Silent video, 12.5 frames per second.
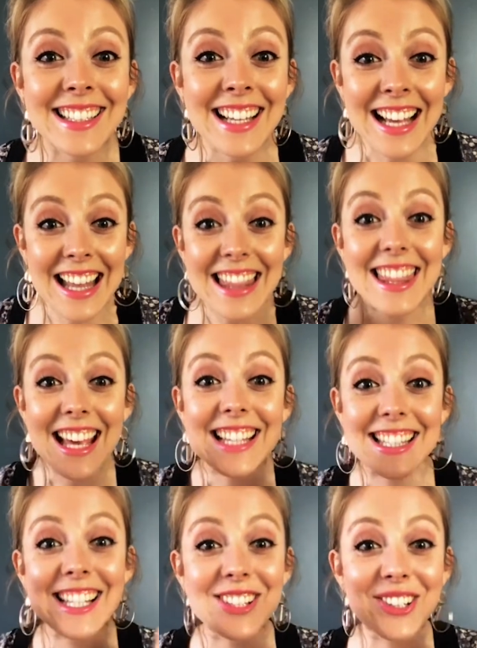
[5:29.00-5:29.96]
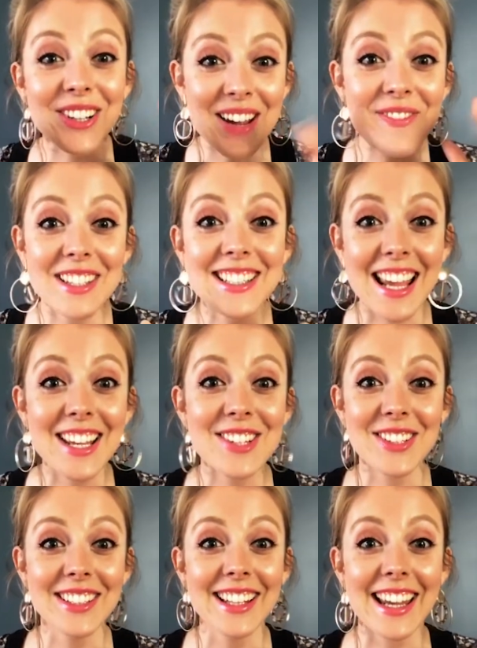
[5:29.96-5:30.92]
This is your
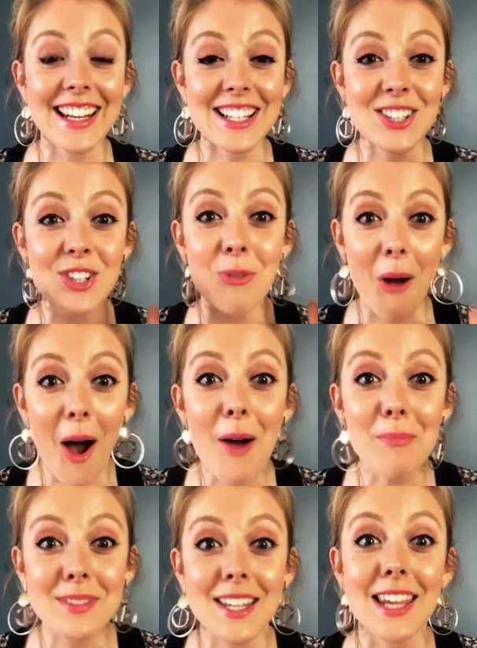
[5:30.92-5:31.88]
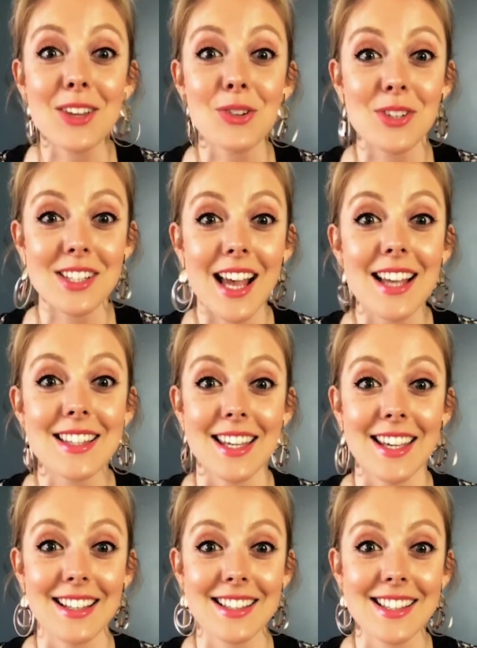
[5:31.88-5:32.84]
invitation, ladies, to update your
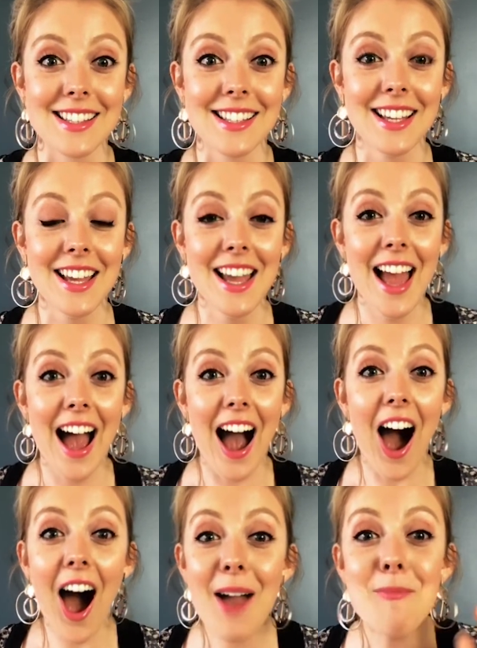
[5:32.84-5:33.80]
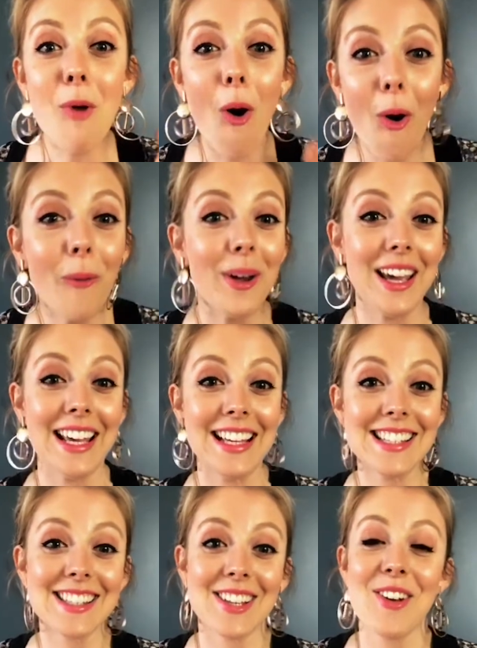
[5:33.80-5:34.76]
settings. I'm
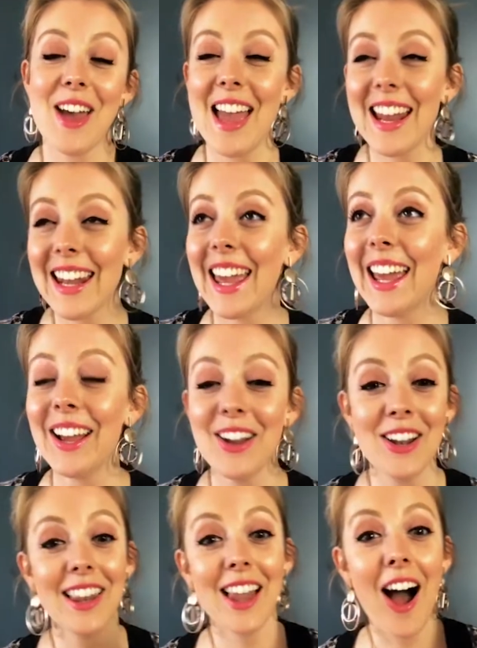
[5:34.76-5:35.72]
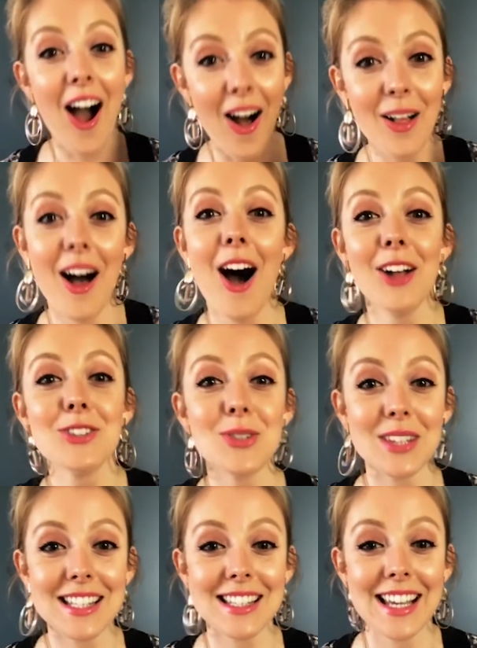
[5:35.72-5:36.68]
always hitting, I'll do
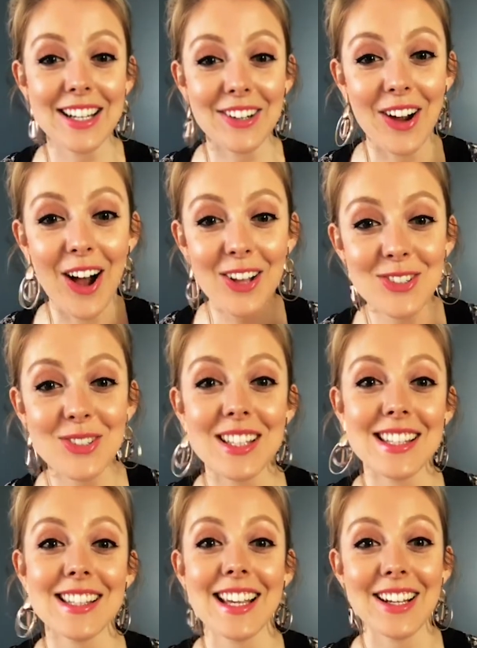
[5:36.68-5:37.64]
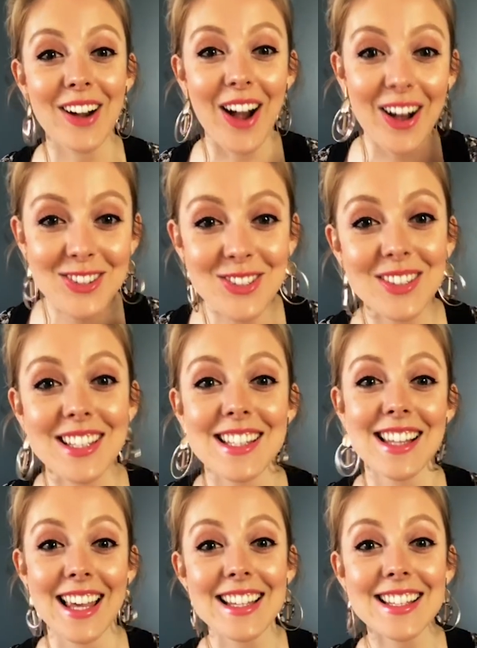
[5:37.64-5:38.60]
this later, I'll do this later, I'll do this
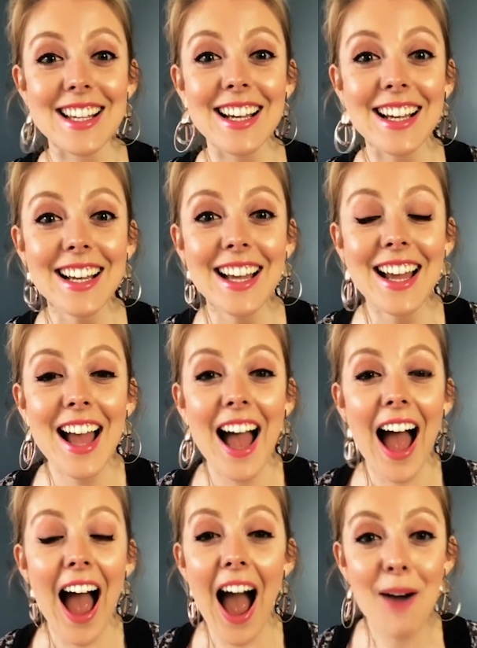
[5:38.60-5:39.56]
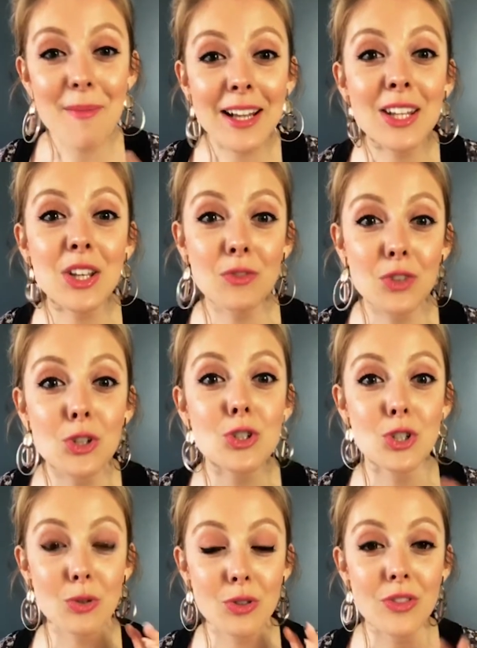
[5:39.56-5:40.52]
later. How many of you do
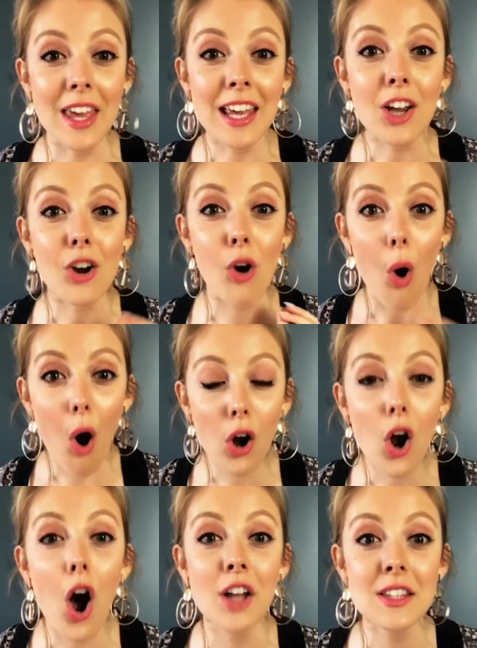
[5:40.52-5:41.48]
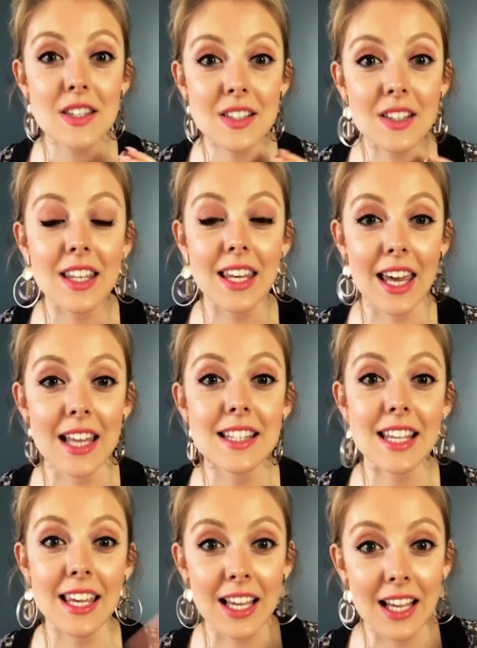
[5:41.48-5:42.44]
you think are constantly
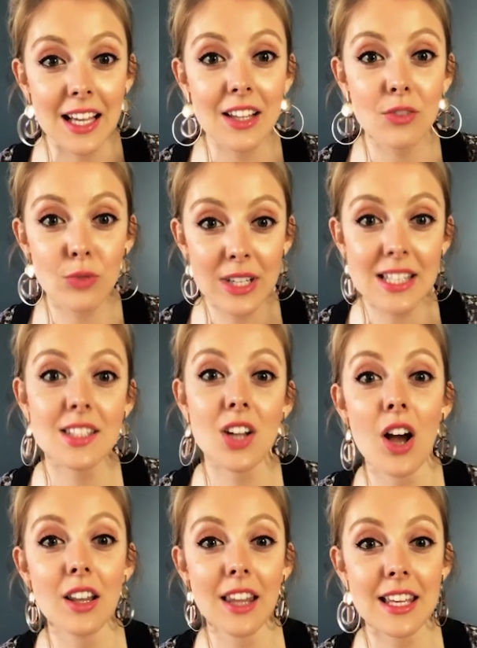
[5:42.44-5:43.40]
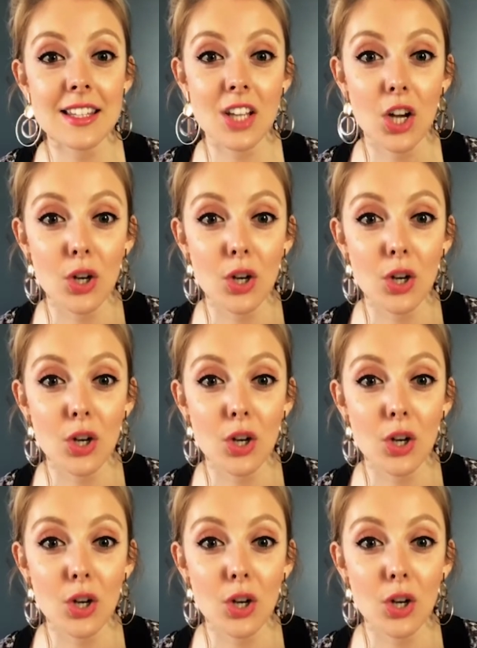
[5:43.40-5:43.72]
hitting restart later